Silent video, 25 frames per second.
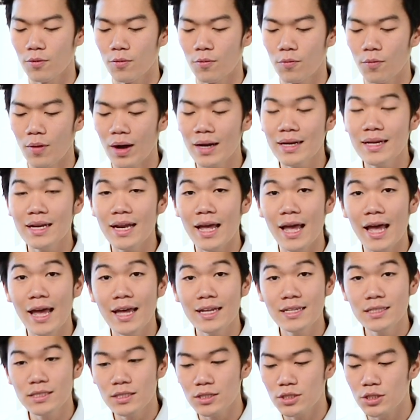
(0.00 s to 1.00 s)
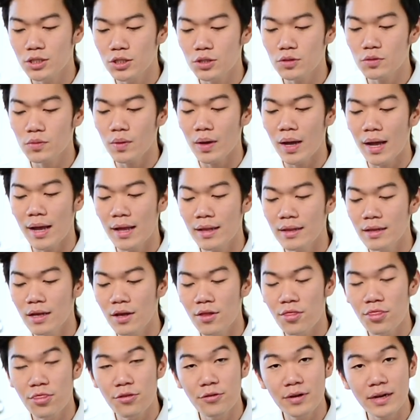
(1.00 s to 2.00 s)
1 and 2 and
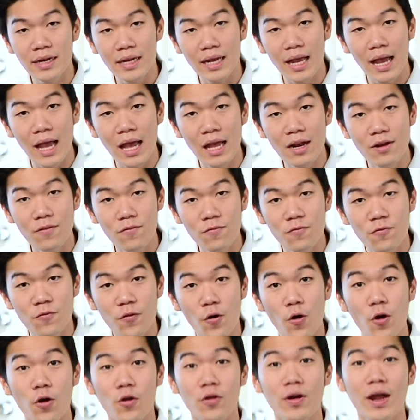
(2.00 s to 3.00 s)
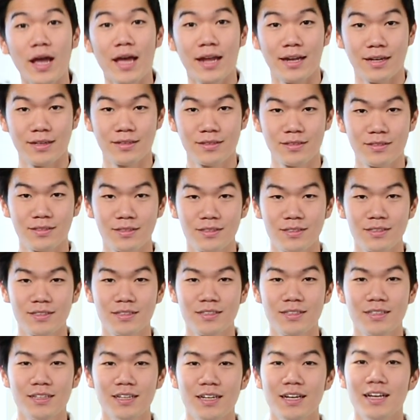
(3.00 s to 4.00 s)
3 and 4 and.
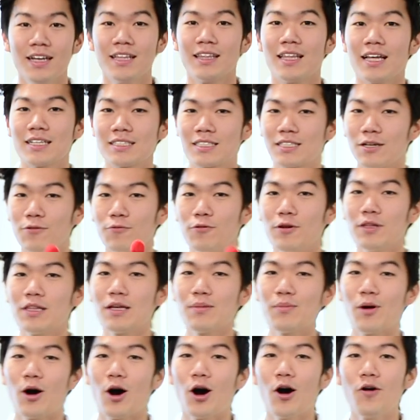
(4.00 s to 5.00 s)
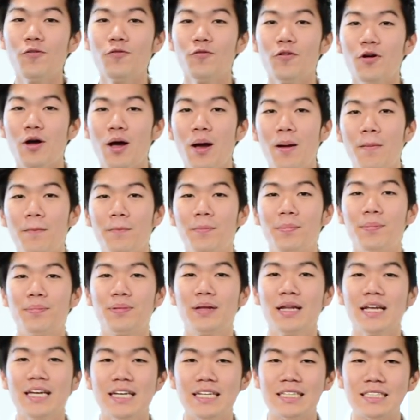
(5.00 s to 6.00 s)
That's the rhythm of
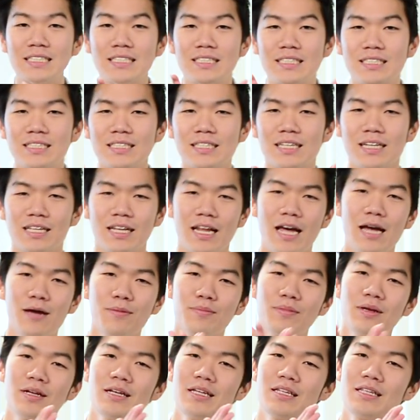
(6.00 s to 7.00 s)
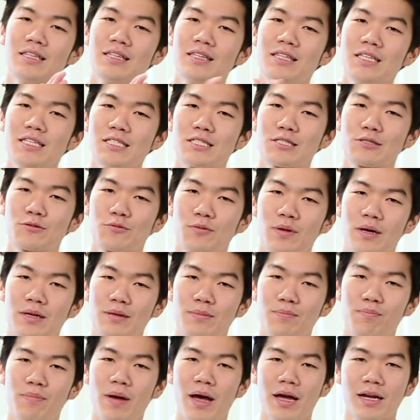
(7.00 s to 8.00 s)
please clap this one
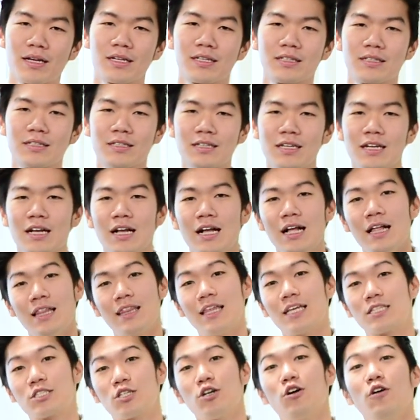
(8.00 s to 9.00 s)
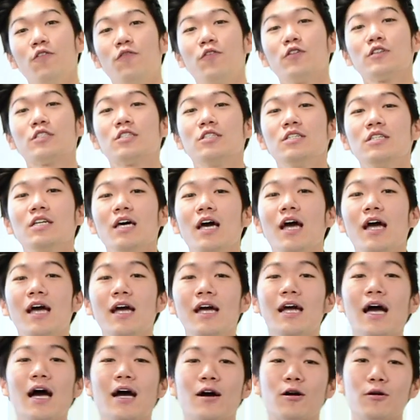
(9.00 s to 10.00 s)
back. That's all for
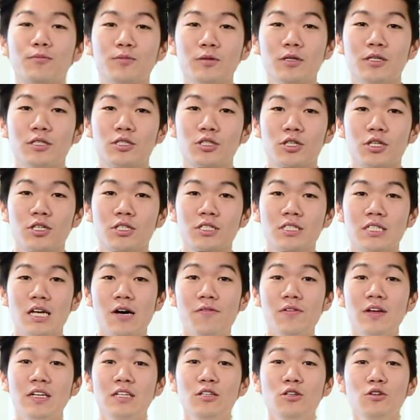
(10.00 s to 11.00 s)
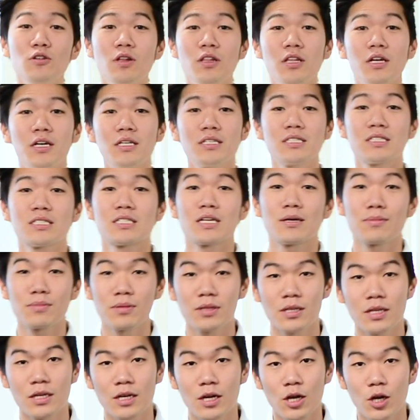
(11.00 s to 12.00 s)
today. I hope you enjoy yourself and you learned
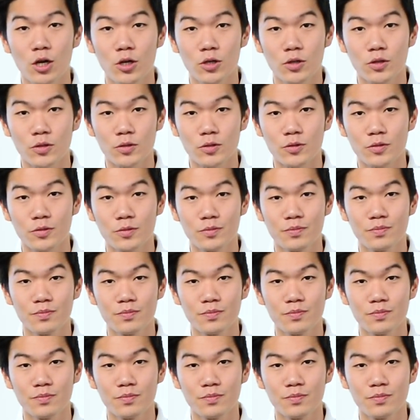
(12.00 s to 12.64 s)
something cool.